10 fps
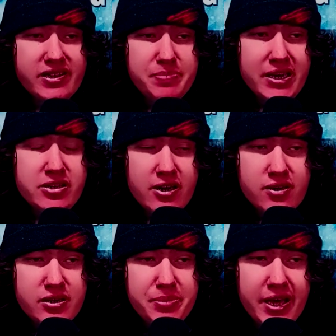I
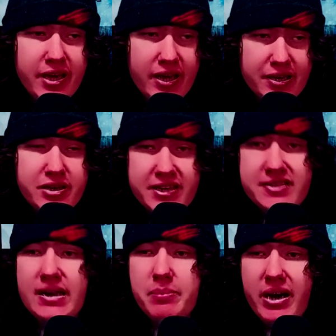expect there to be a
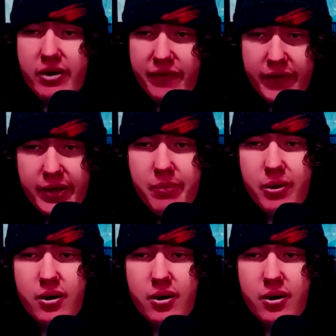decent amount of